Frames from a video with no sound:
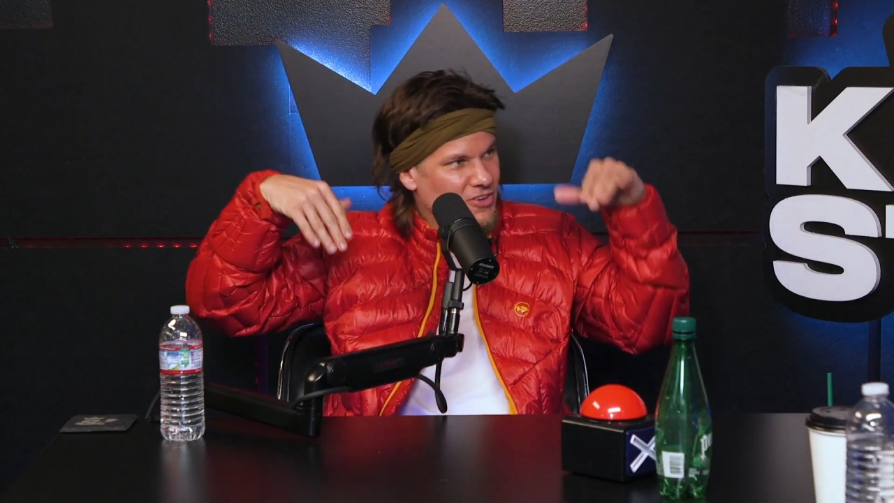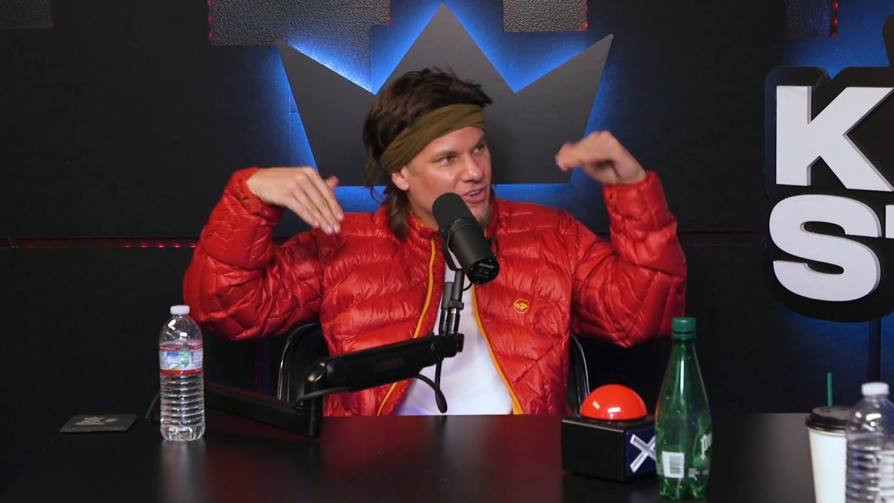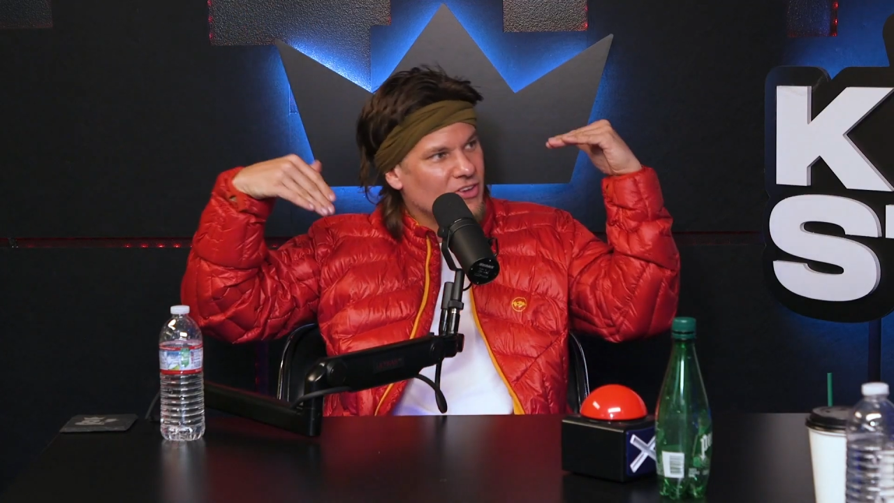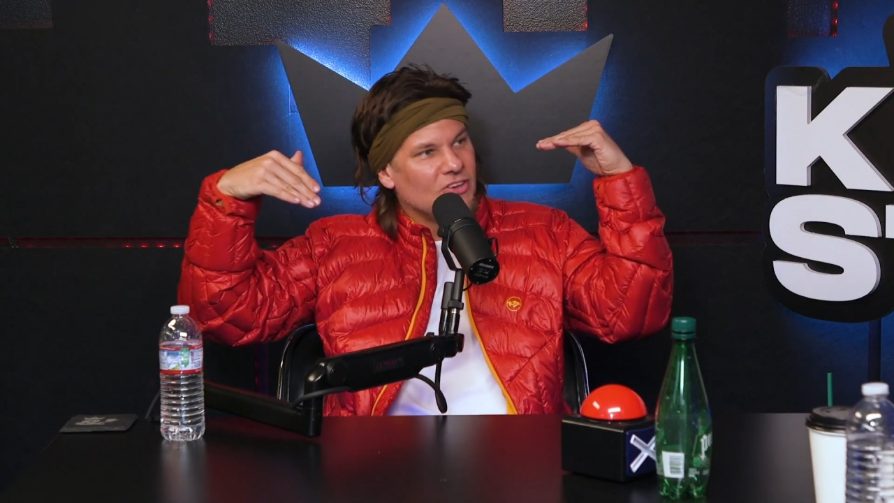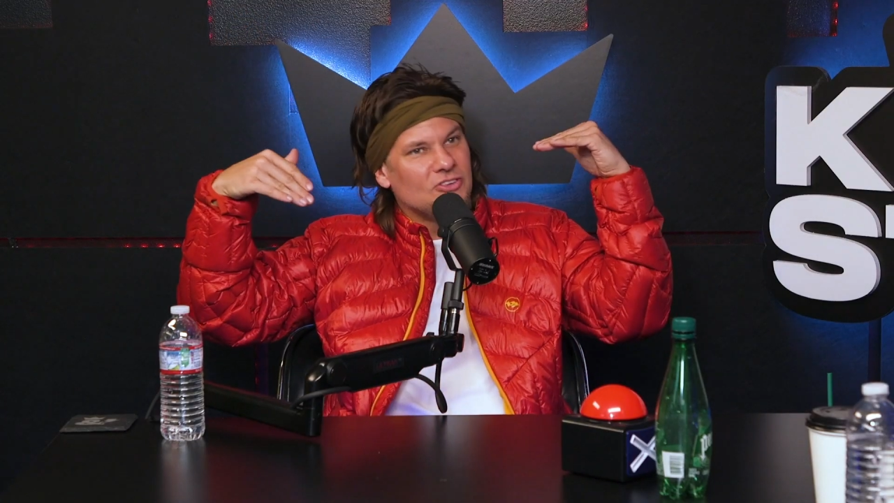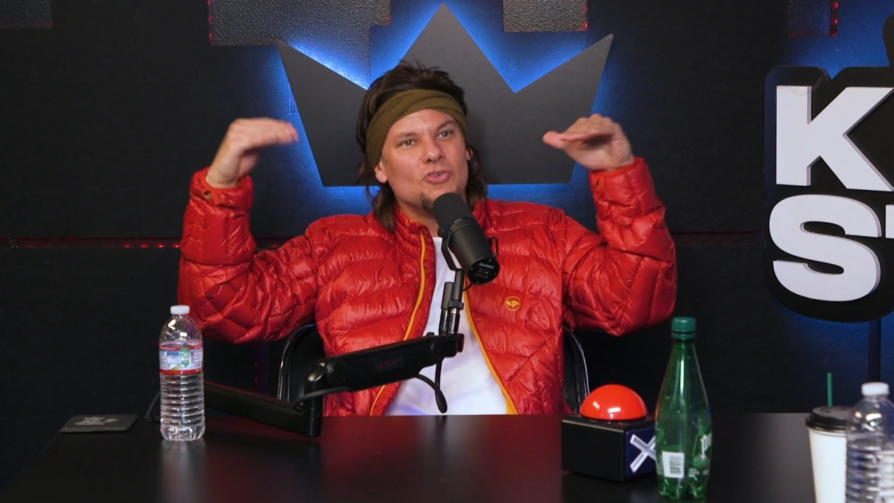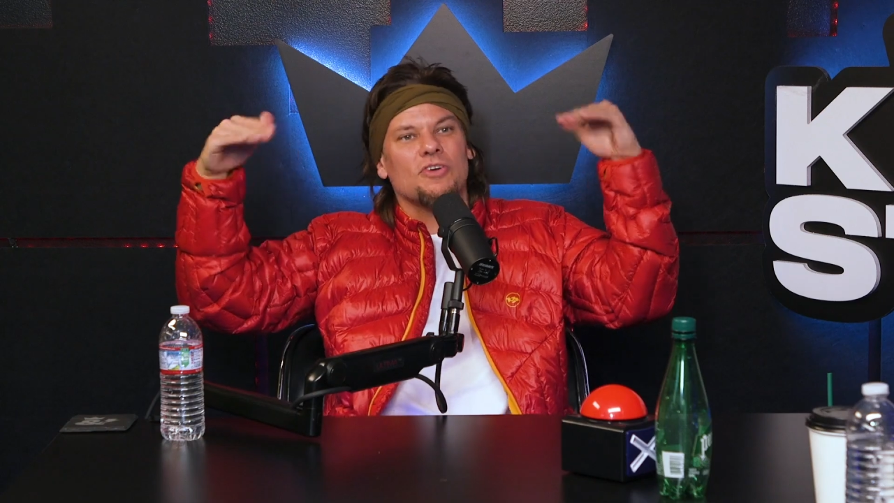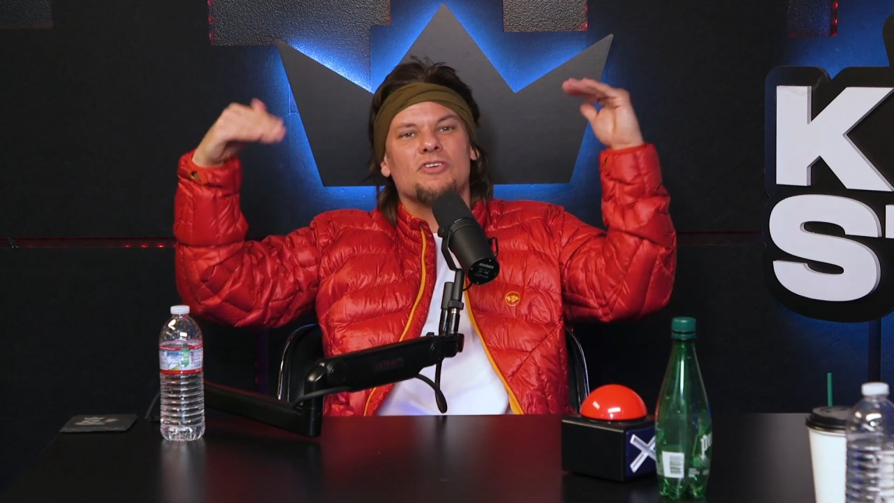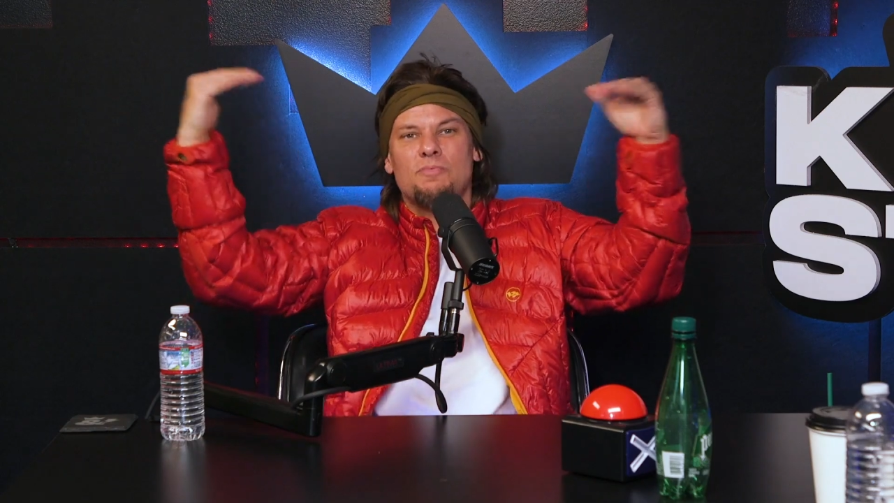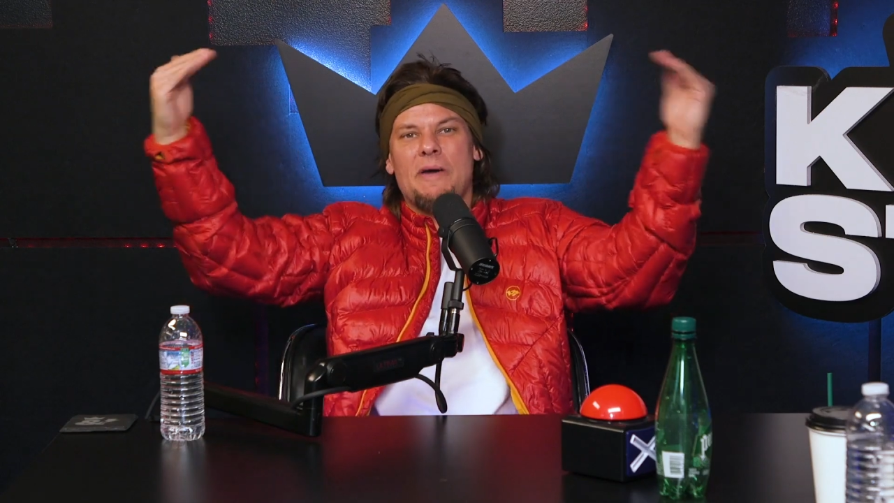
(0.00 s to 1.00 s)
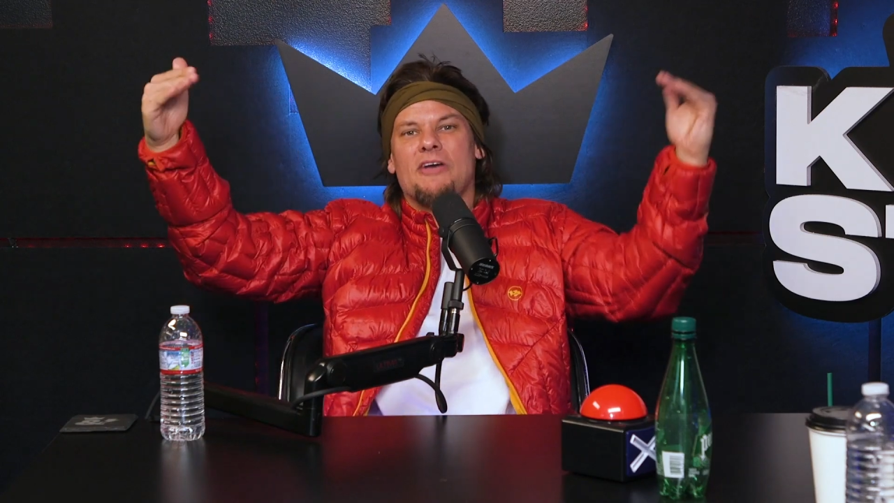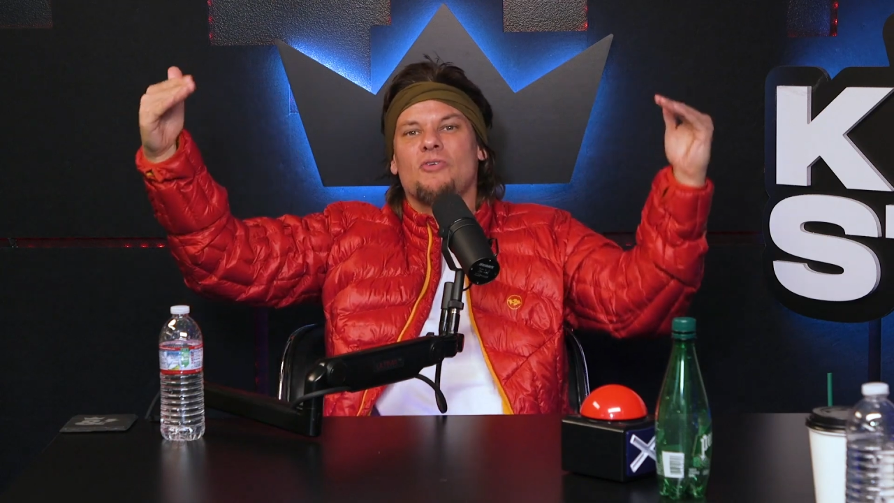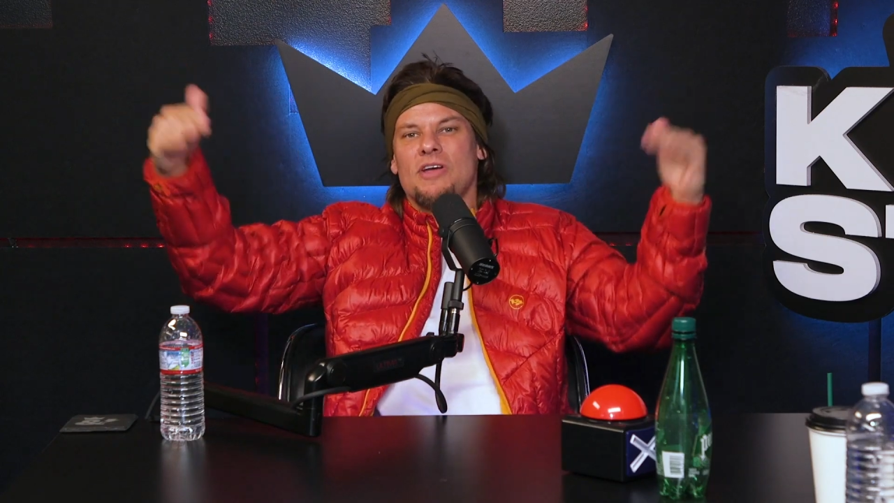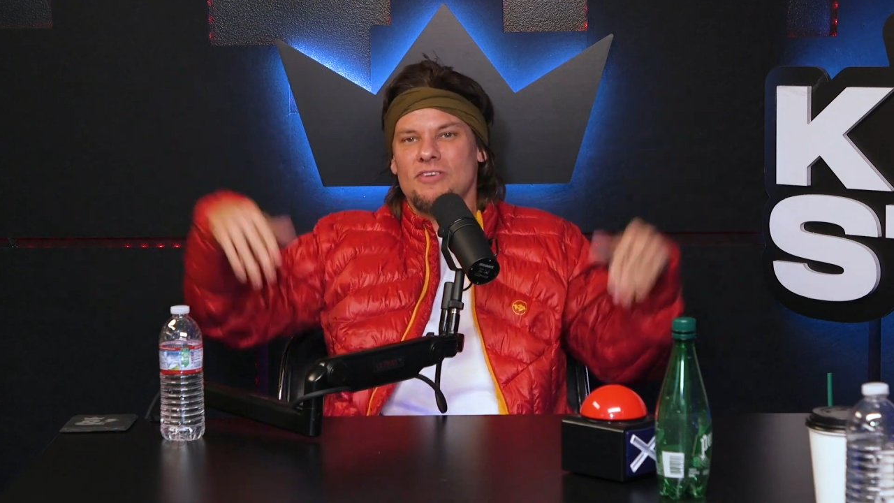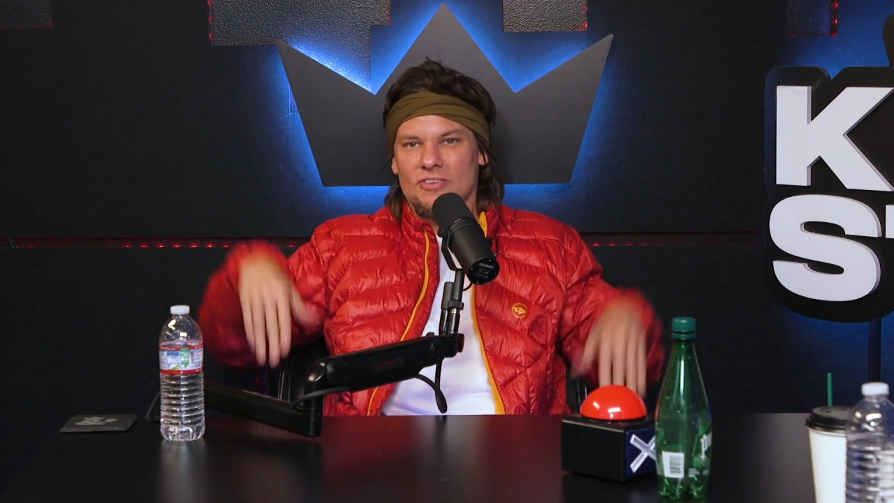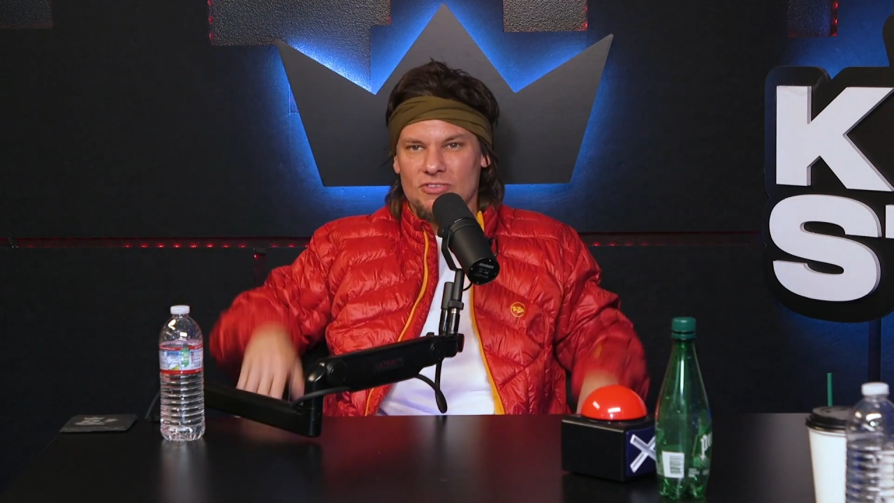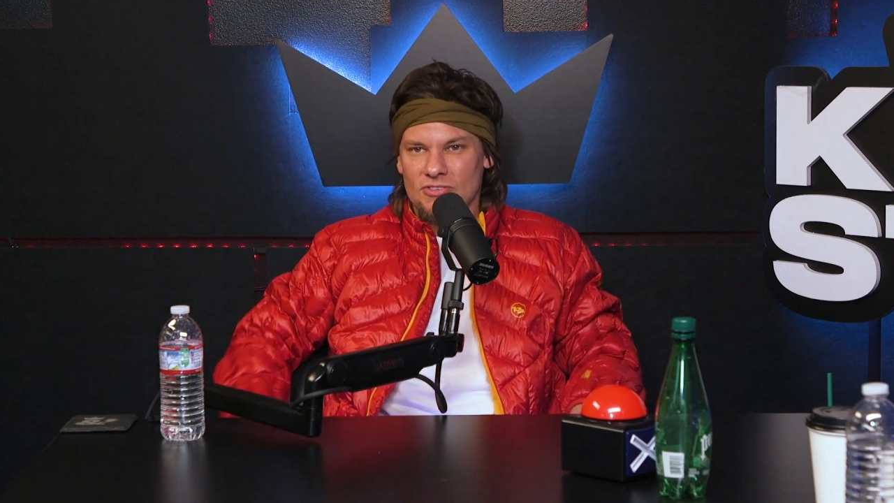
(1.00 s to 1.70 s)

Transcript: Oh, yeah. You don't expect greatness.